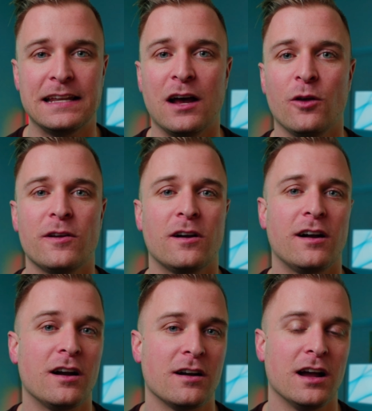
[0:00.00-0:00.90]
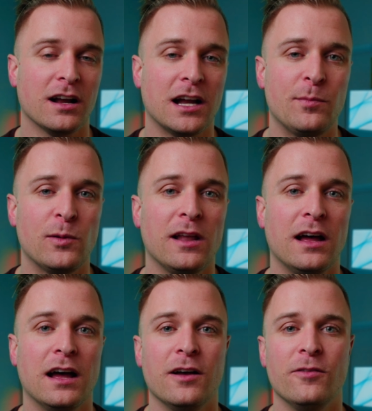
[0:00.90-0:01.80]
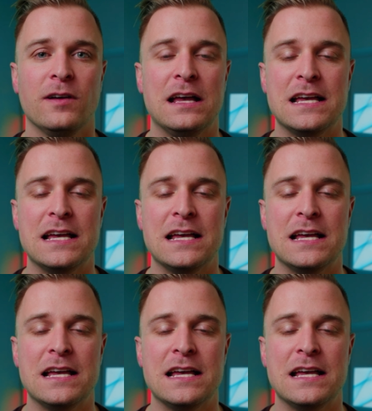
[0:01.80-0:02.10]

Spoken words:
Now, there are a couple of